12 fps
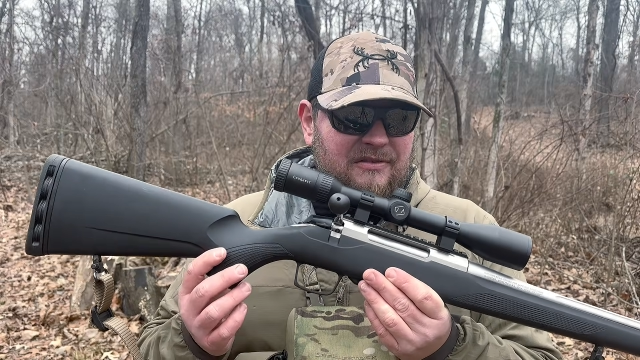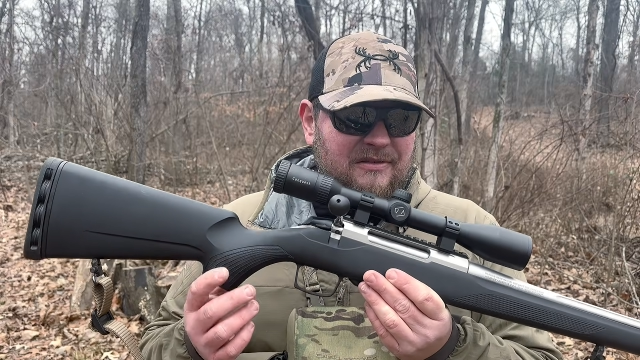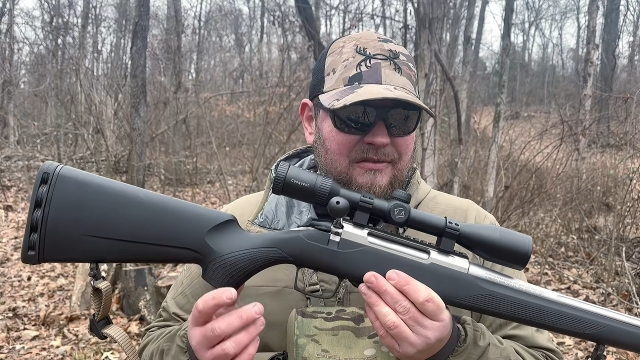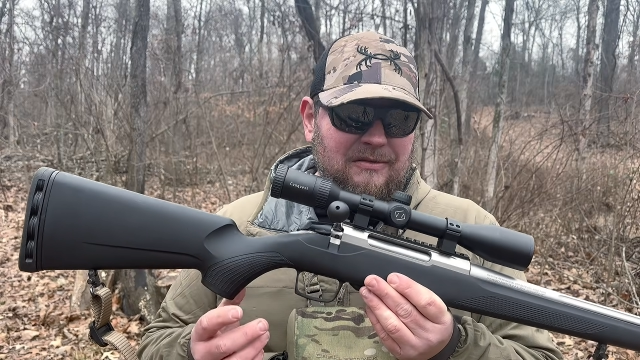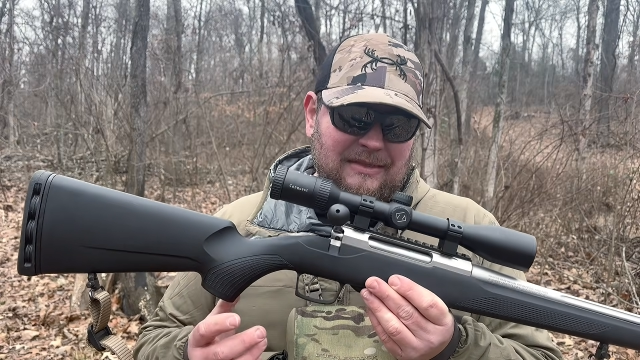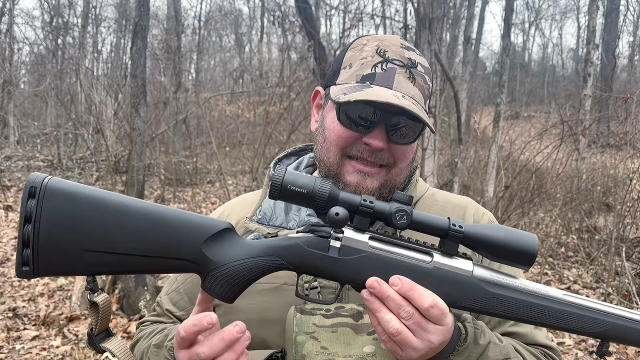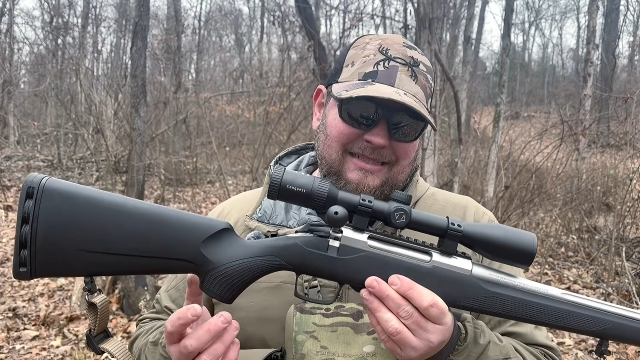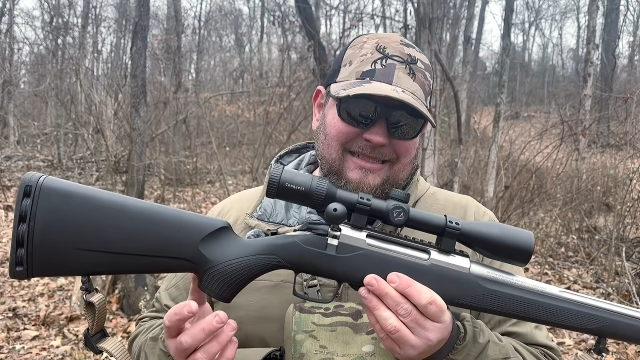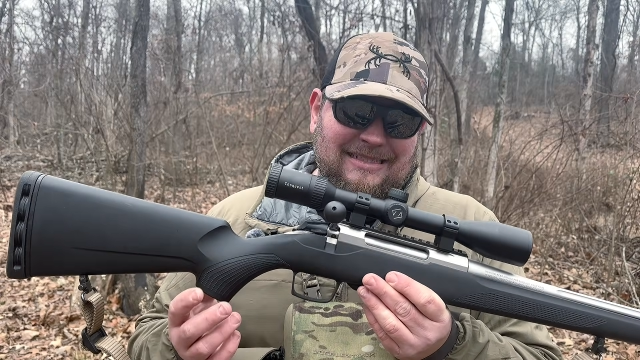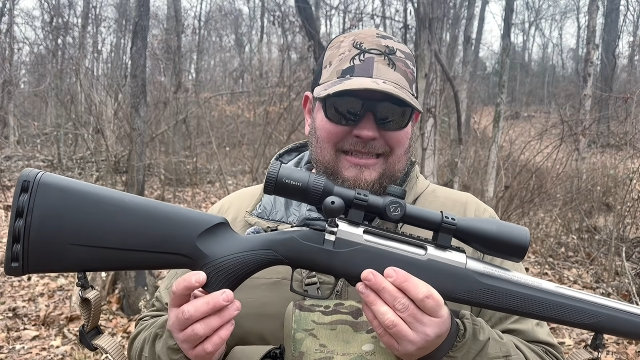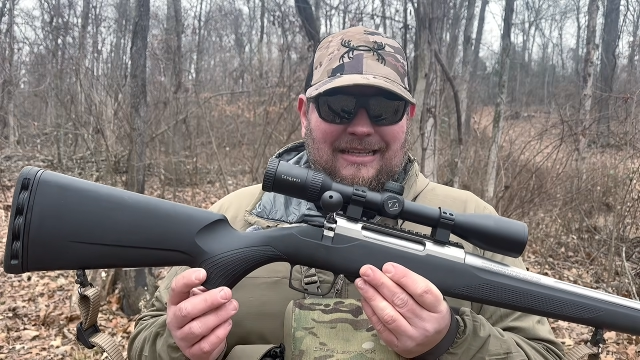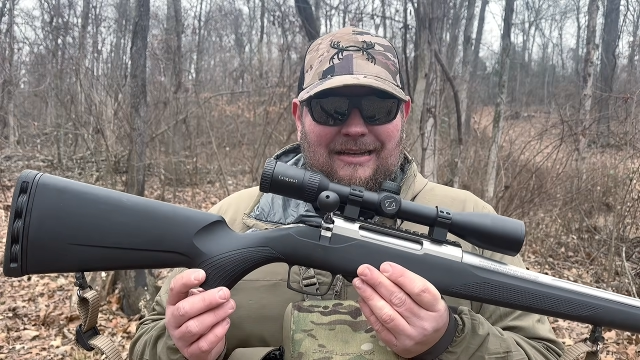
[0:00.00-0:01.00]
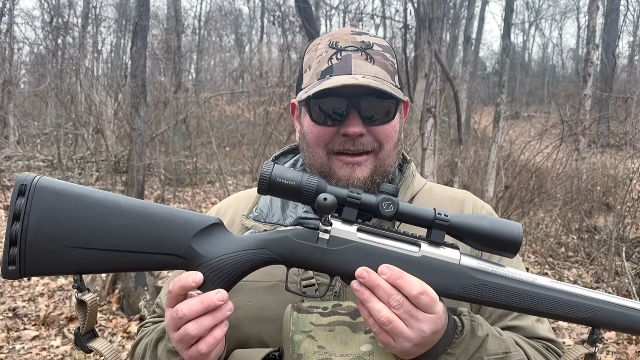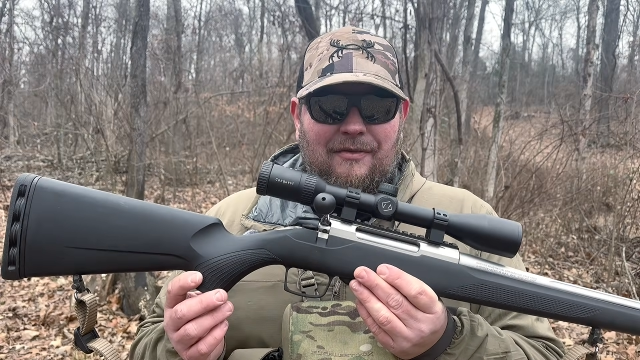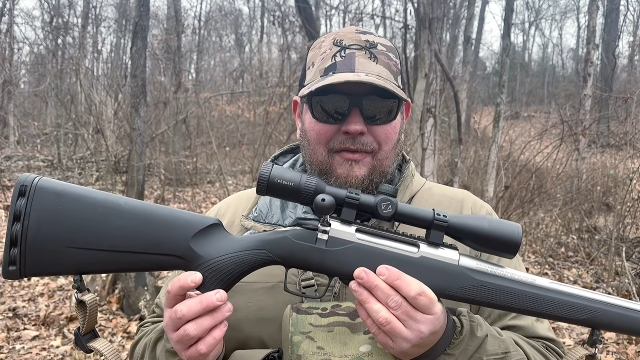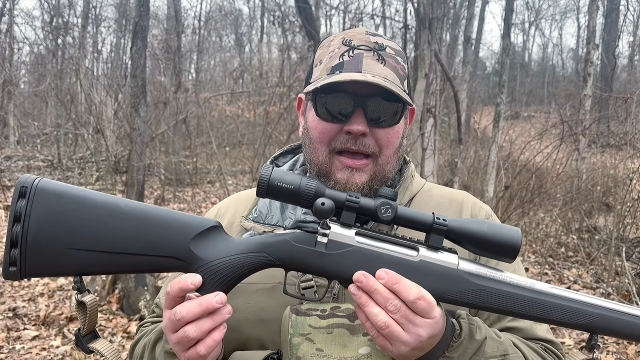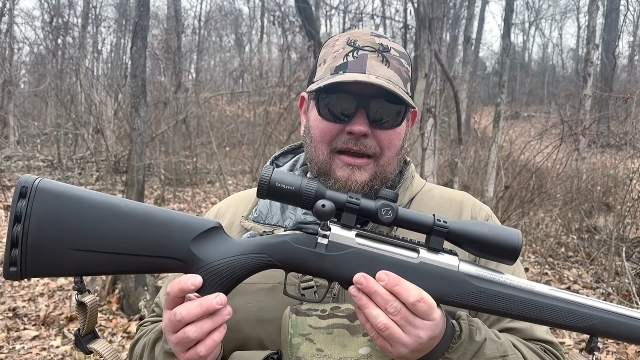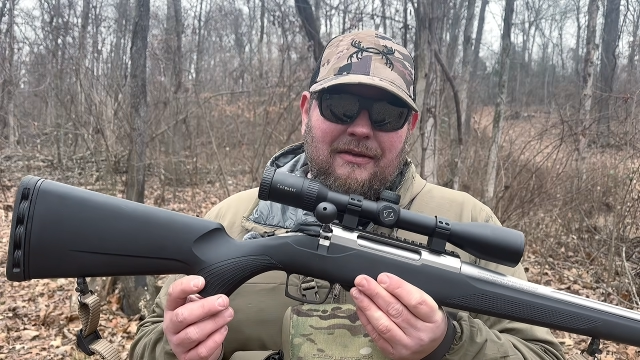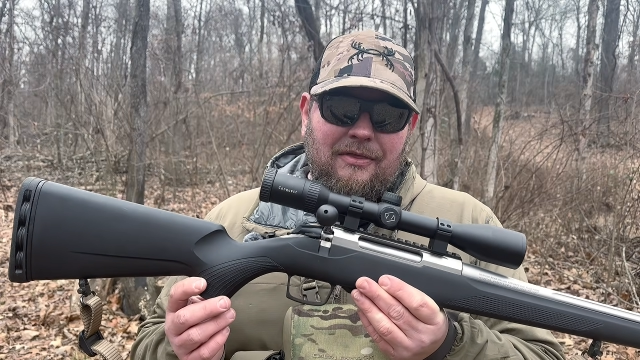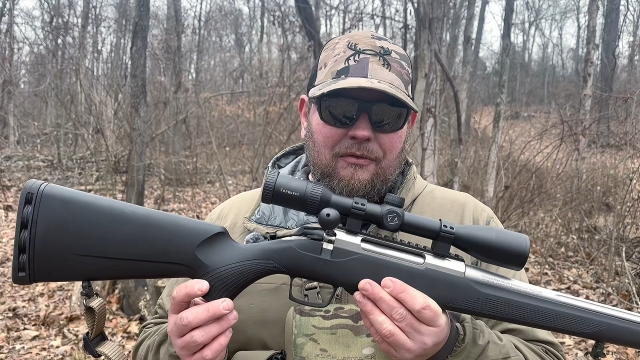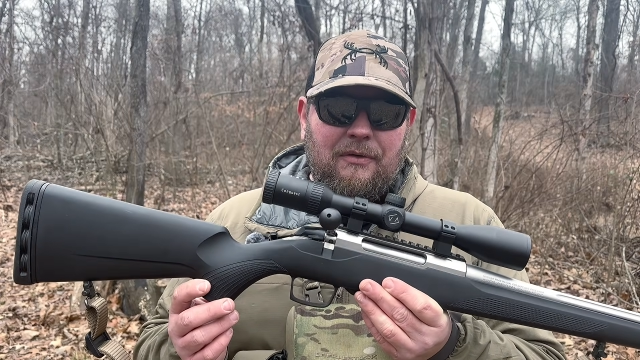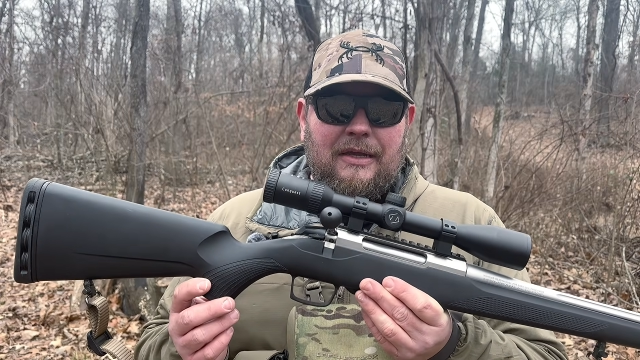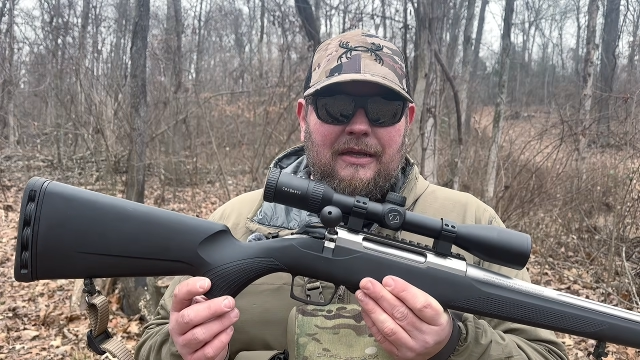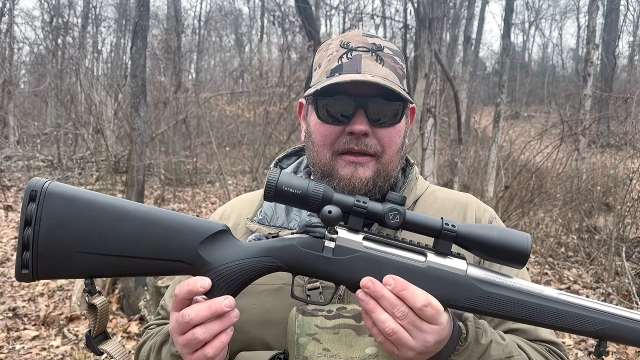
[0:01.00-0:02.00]
So there I've added
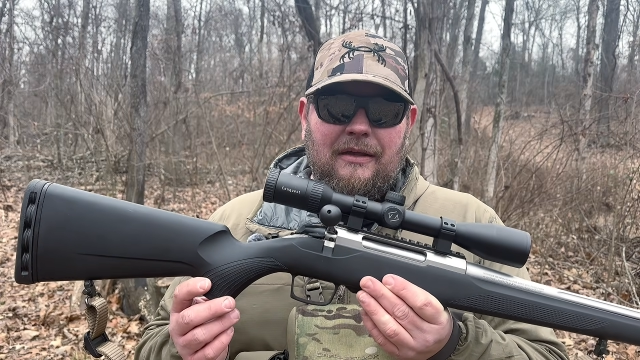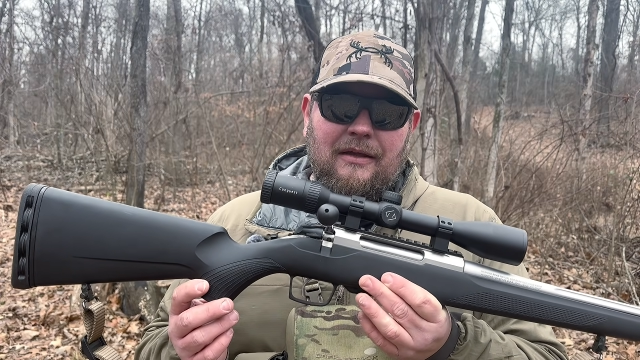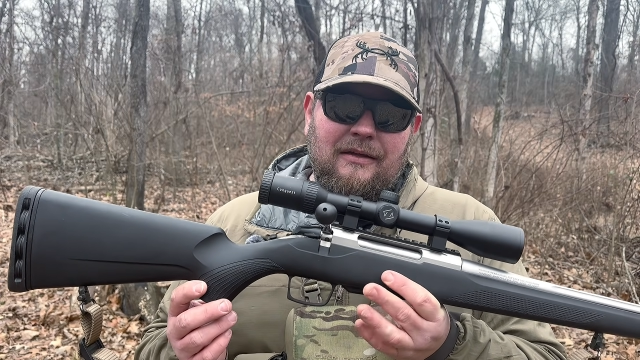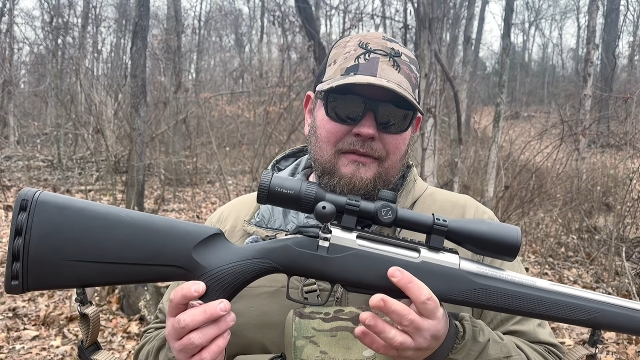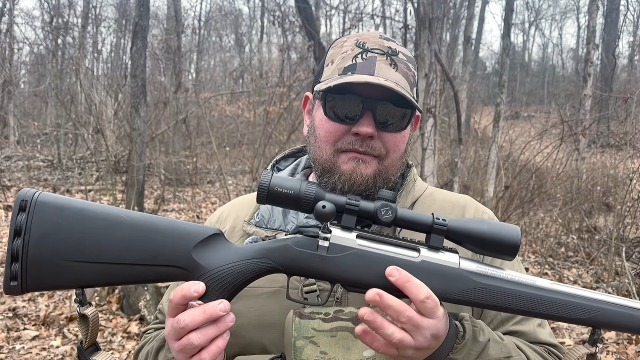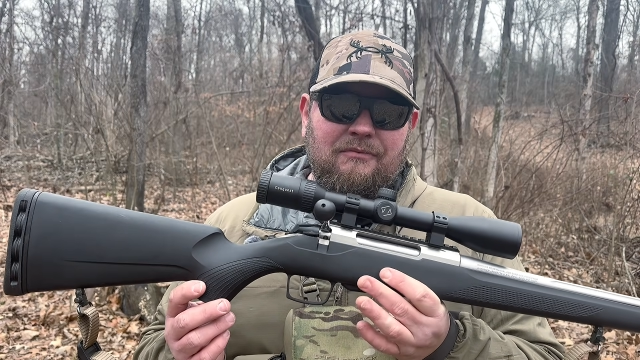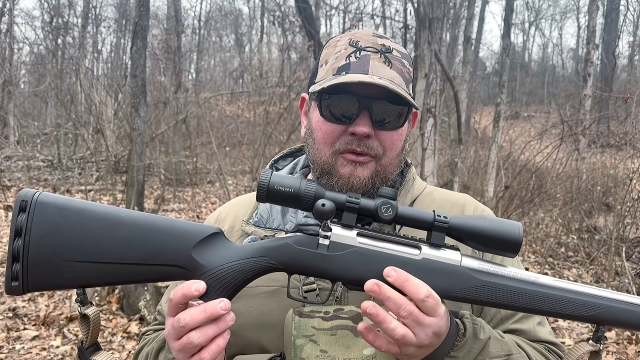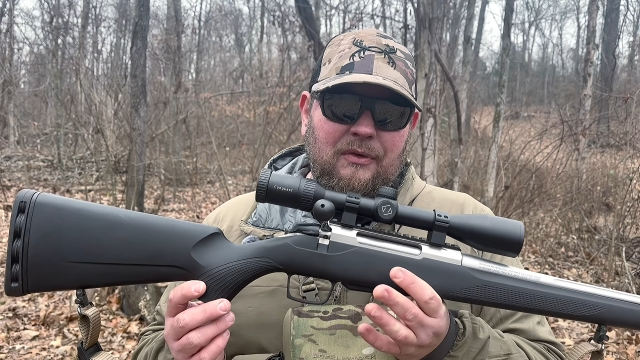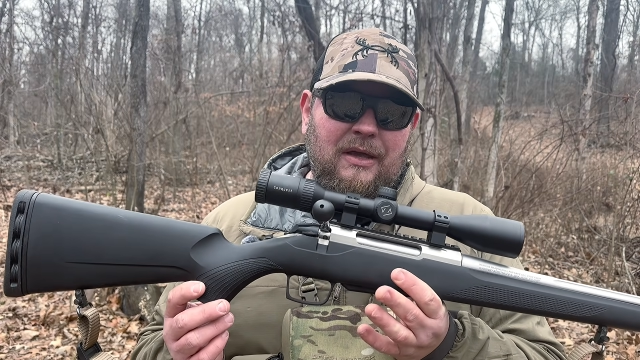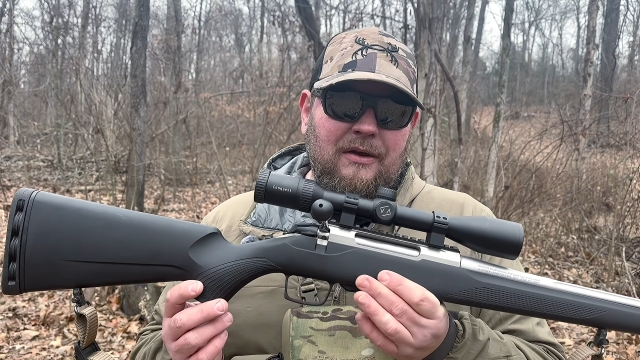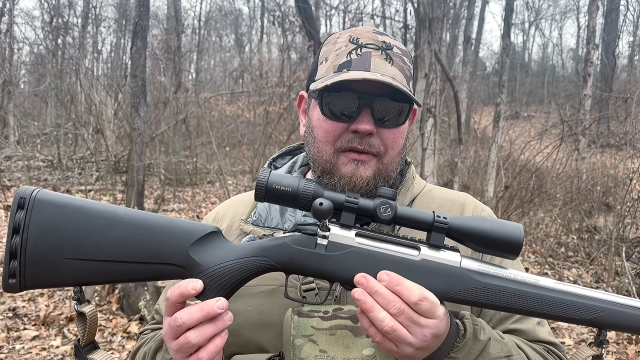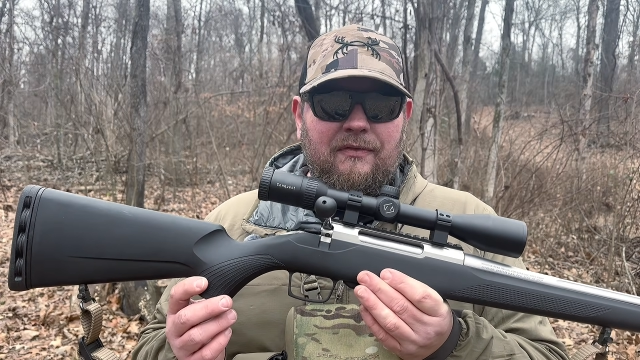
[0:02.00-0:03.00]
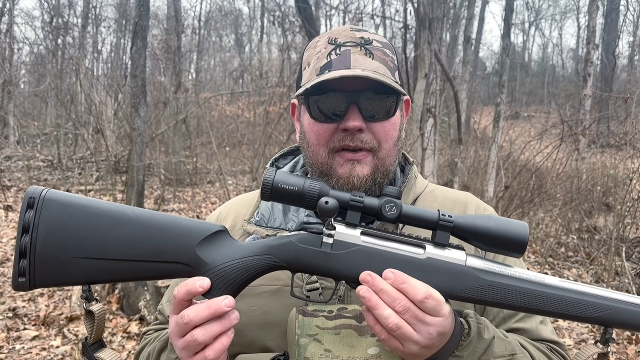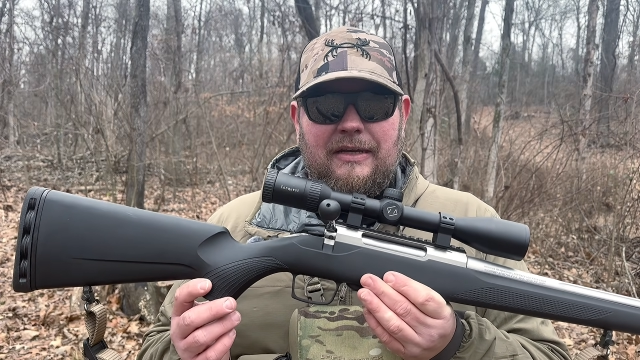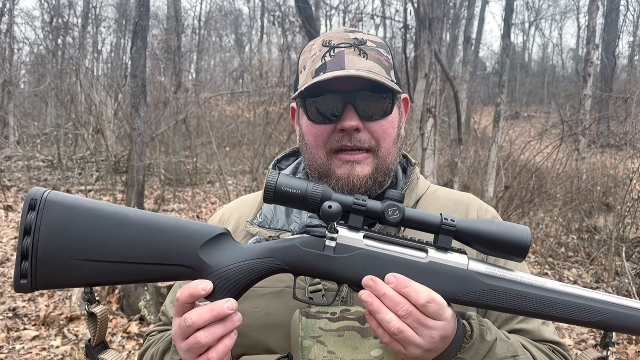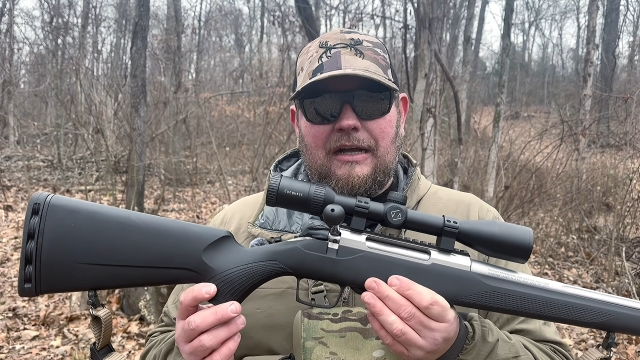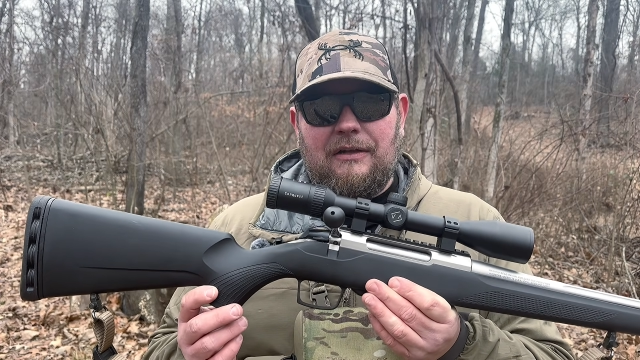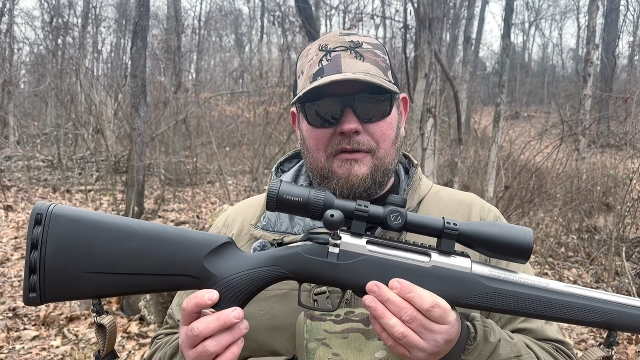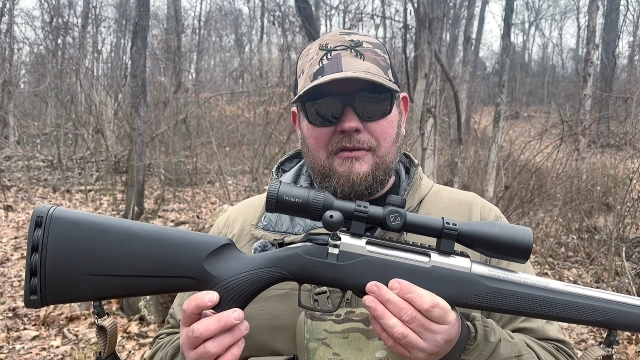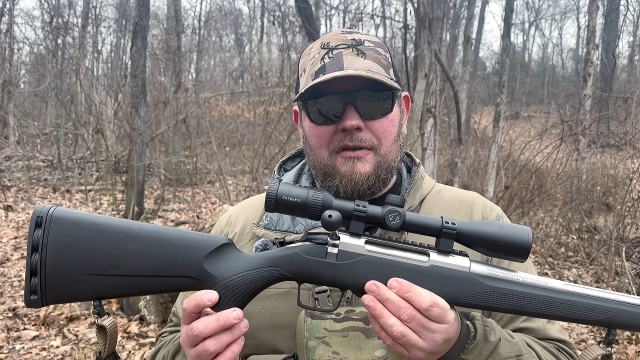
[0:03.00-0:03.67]
$350